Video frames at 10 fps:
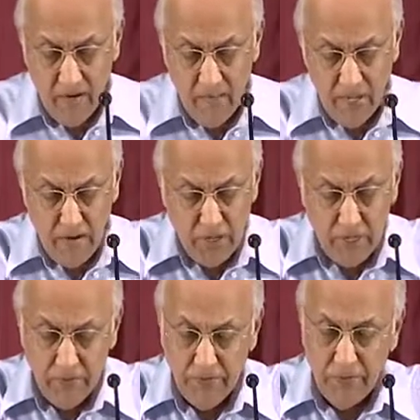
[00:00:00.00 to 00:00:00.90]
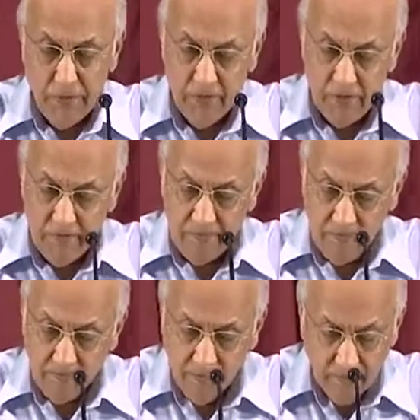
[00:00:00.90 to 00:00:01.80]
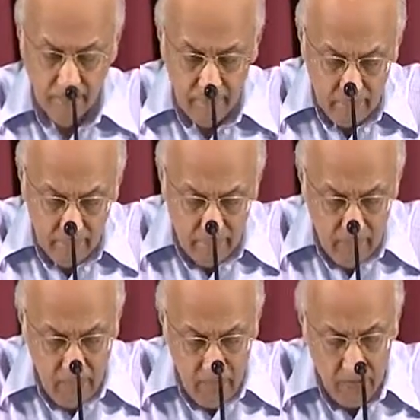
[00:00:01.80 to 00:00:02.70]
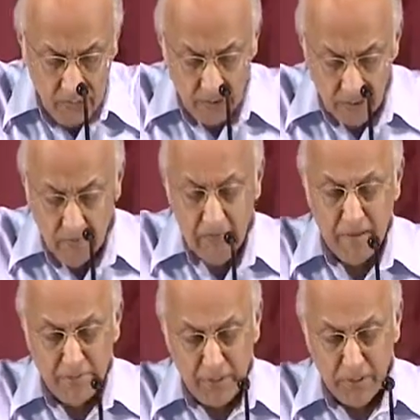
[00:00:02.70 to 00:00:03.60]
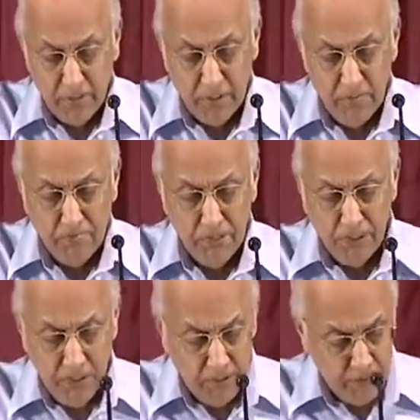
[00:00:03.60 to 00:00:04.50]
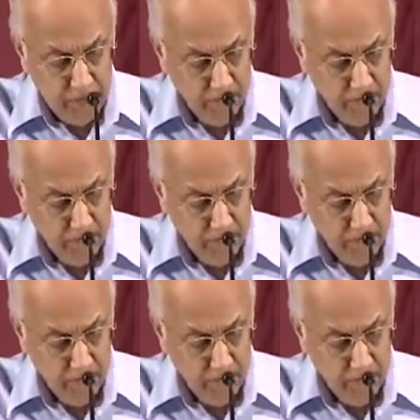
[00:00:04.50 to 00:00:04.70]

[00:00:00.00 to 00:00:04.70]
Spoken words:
in Matthew chapter 4, when John the Baptist was imprisoned,